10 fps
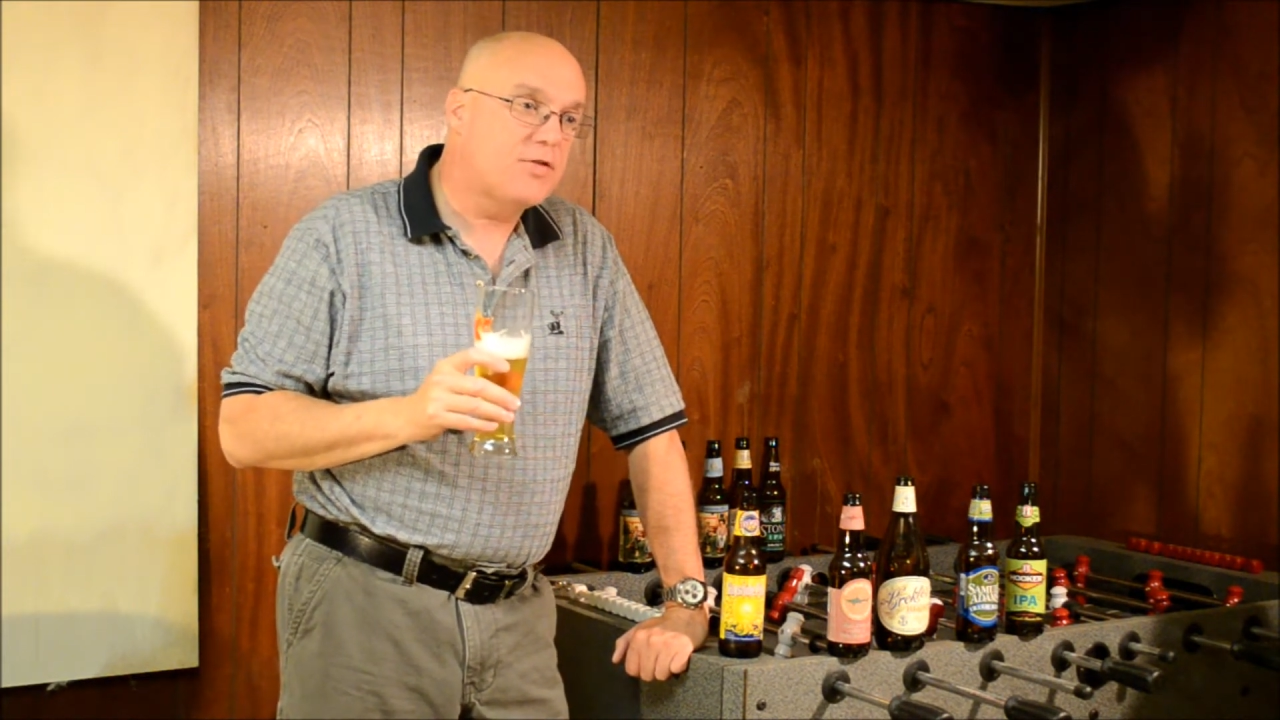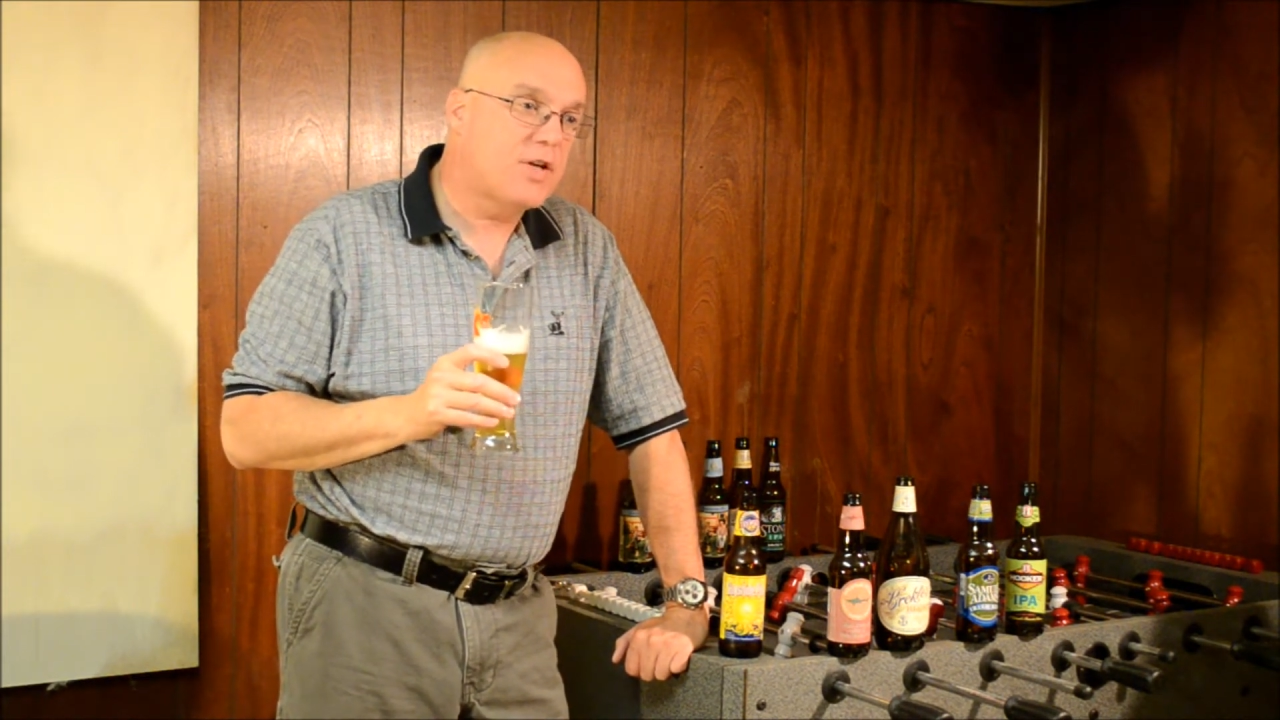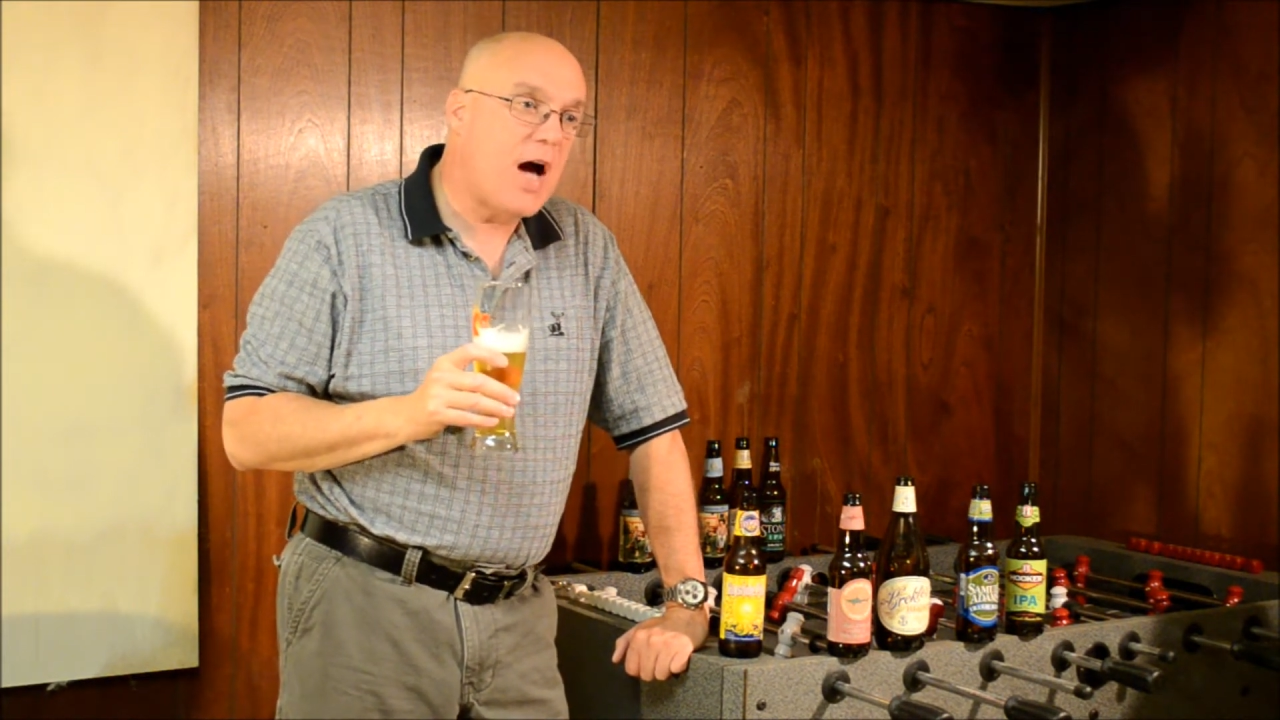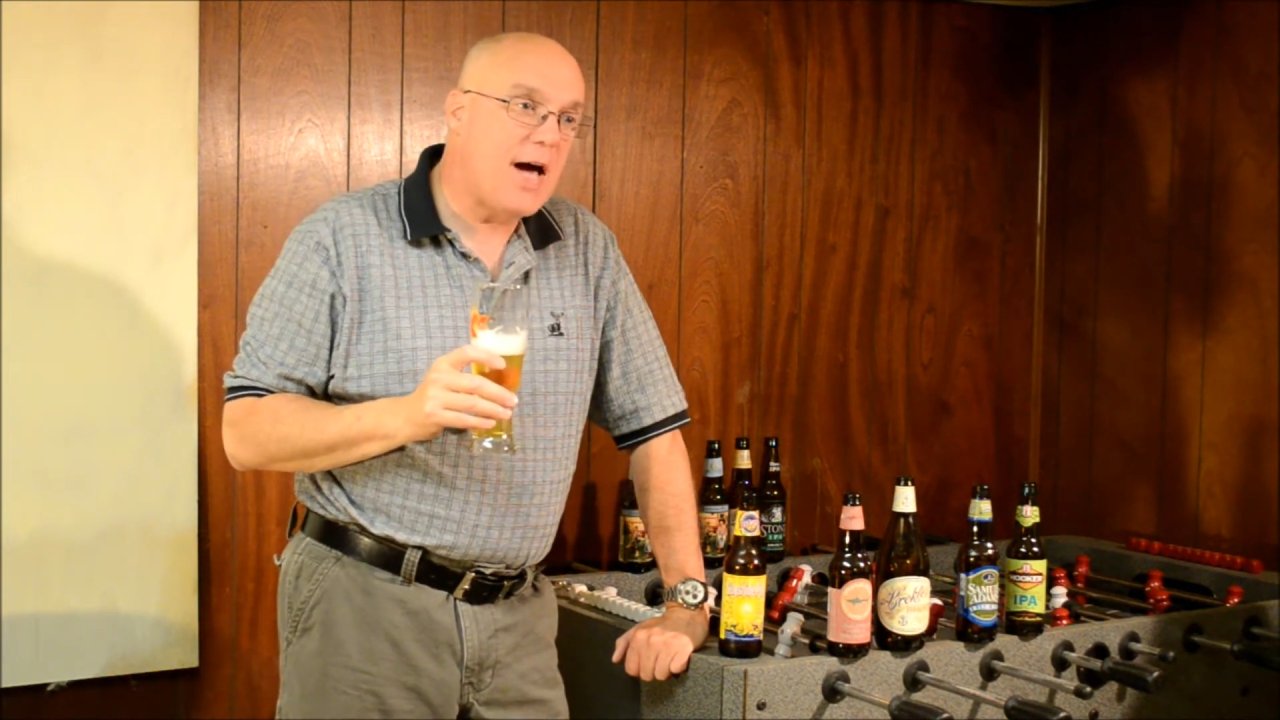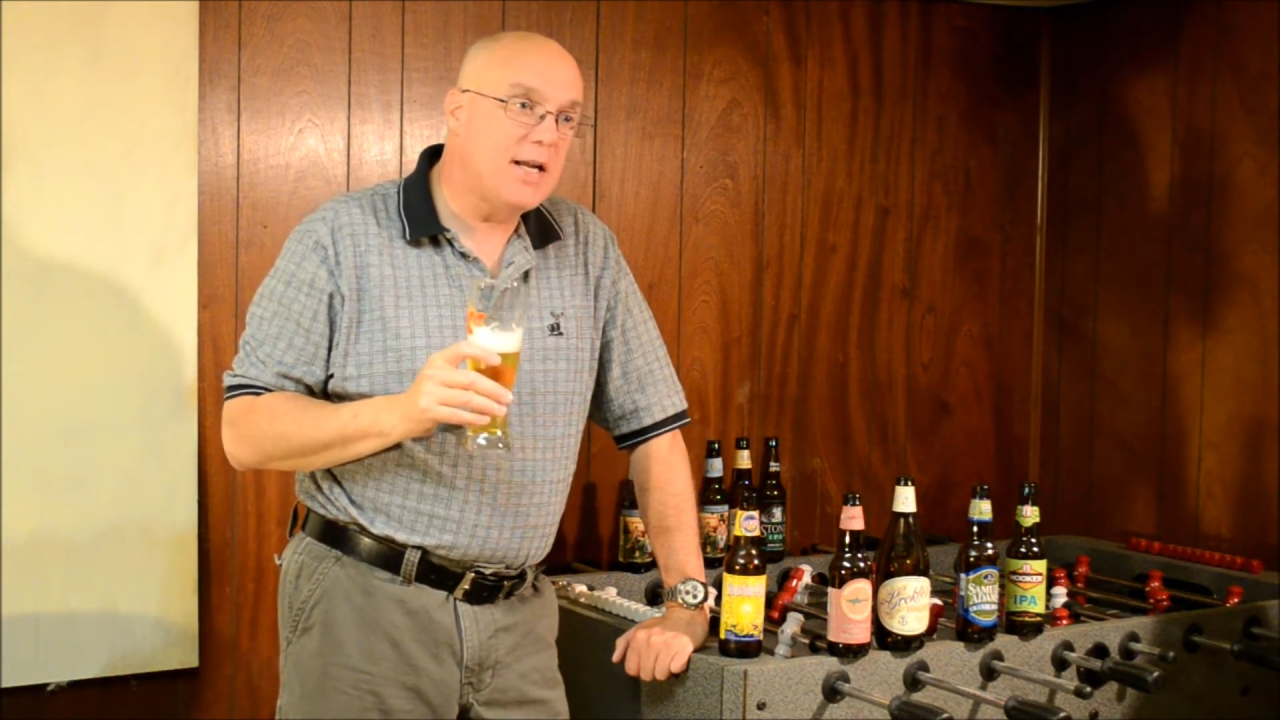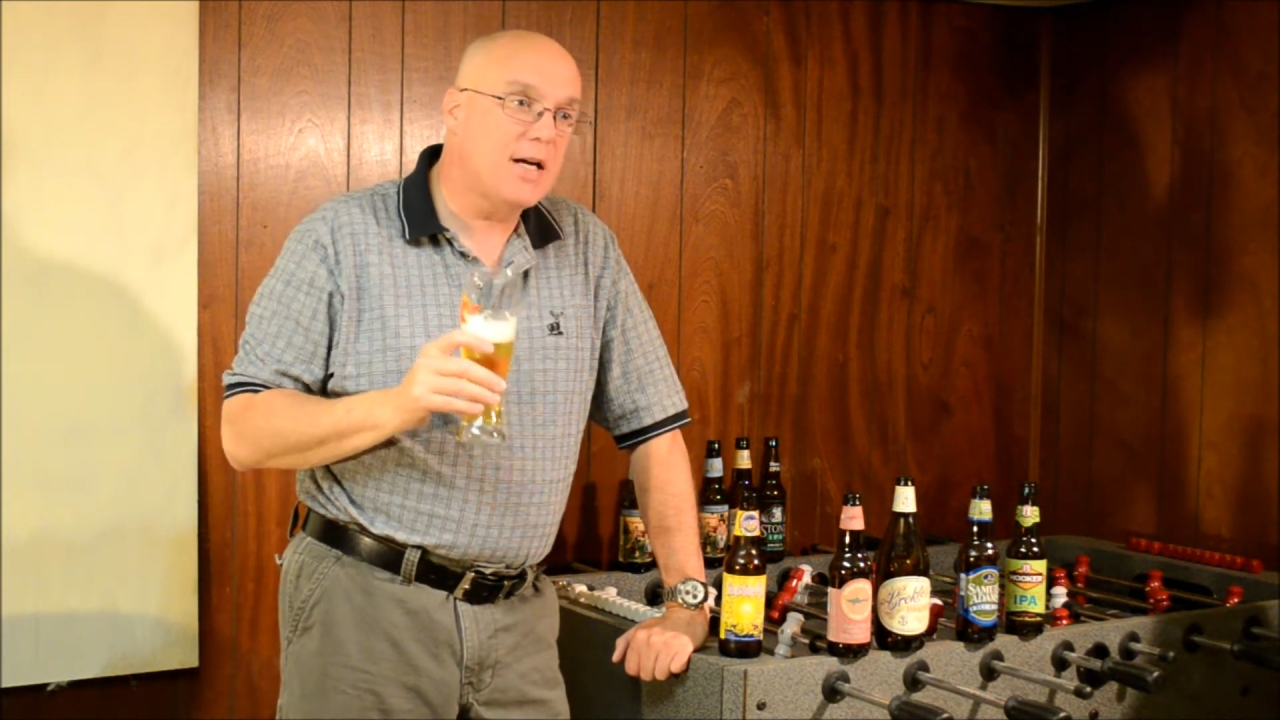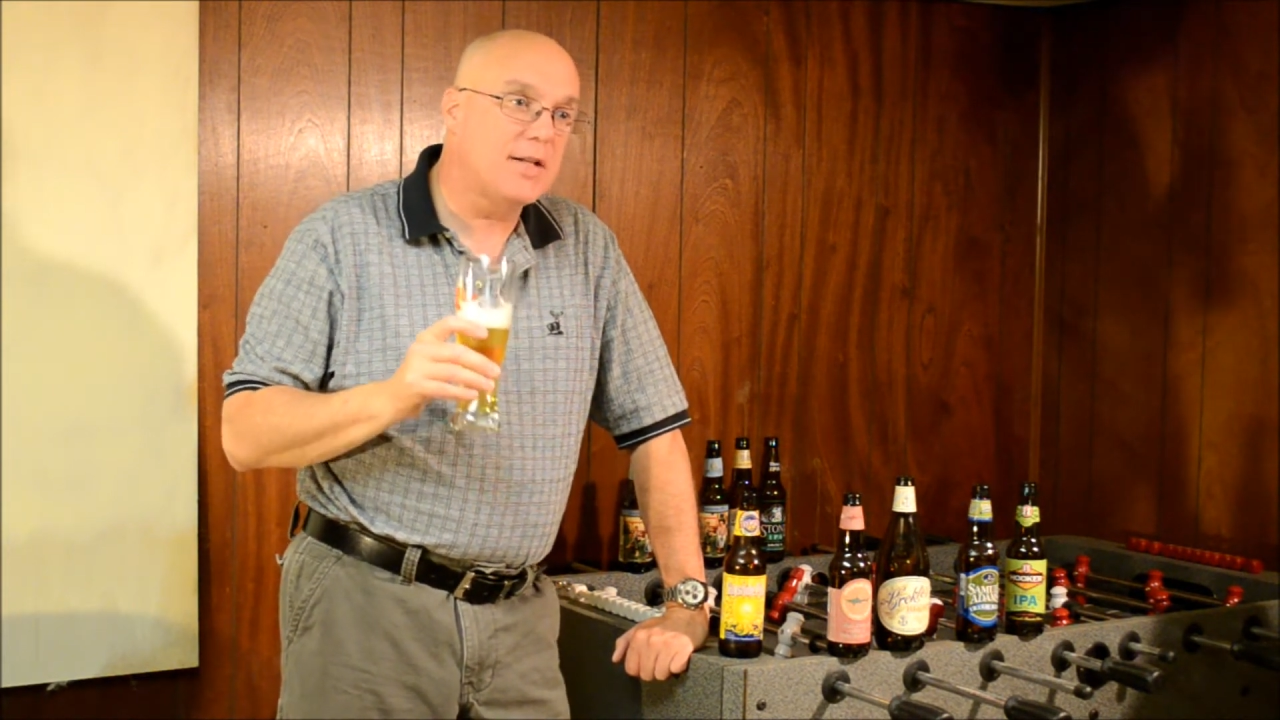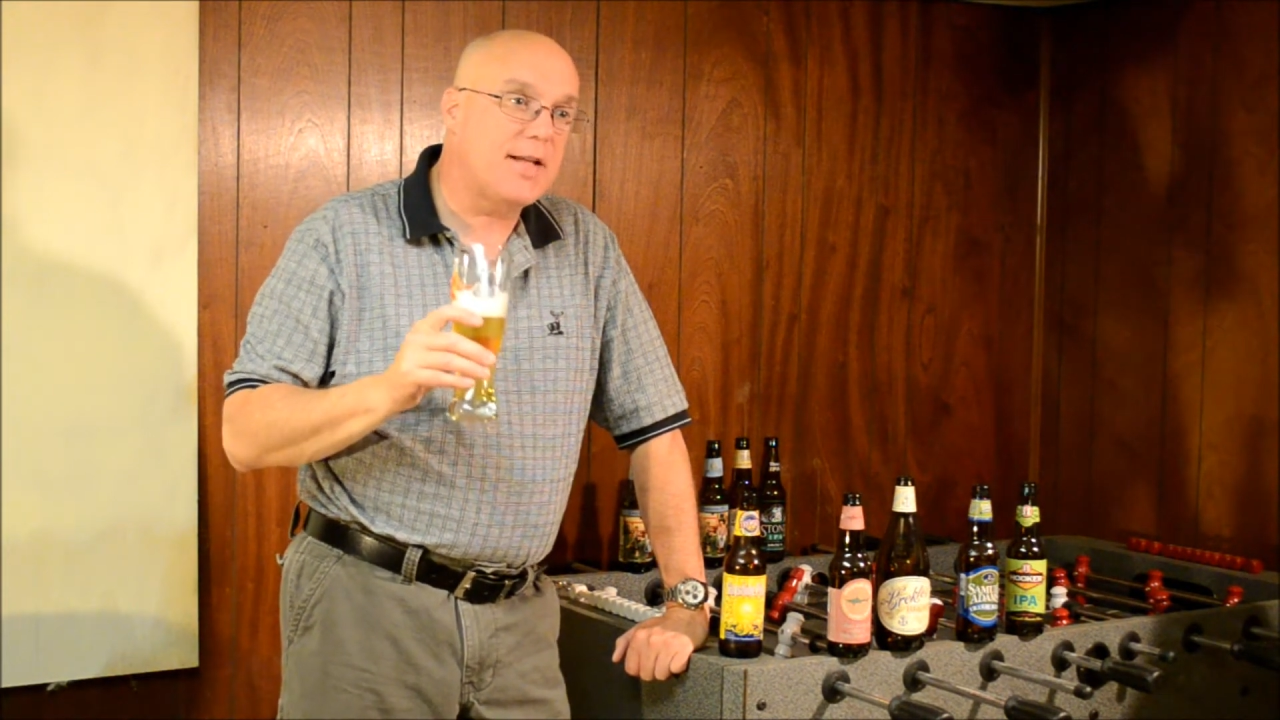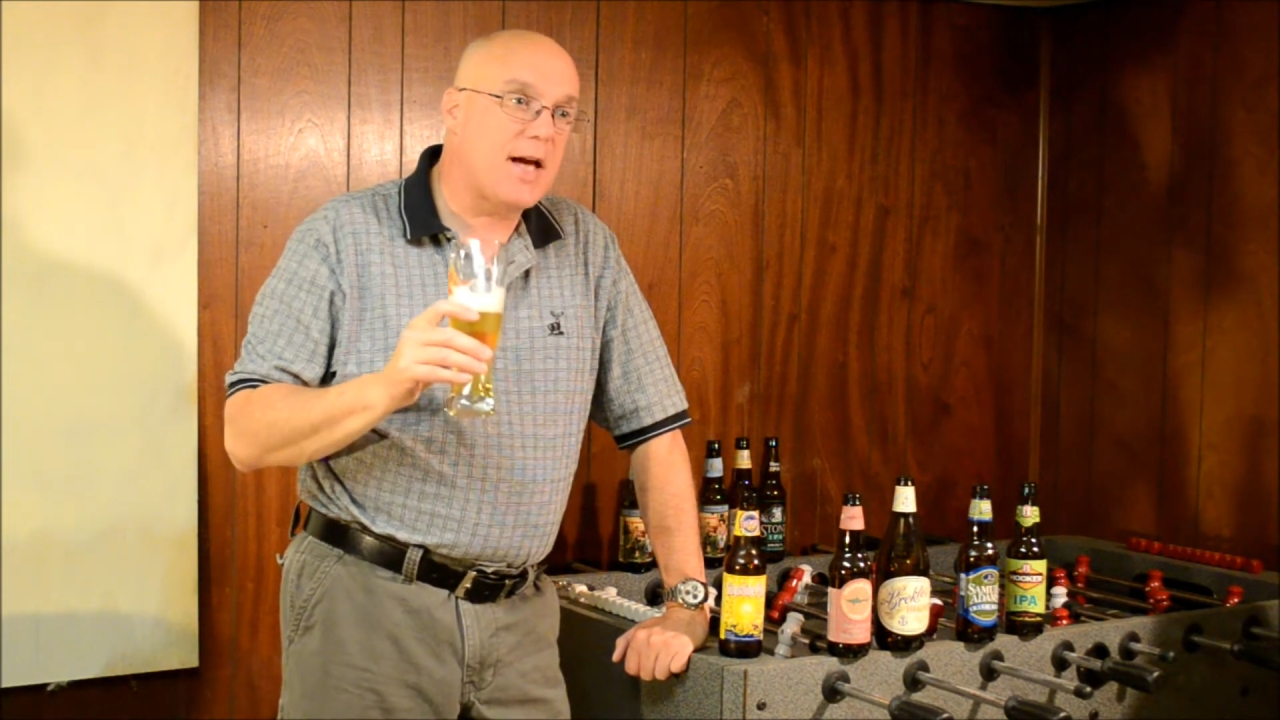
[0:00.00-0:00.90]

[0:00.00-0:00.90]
kind of got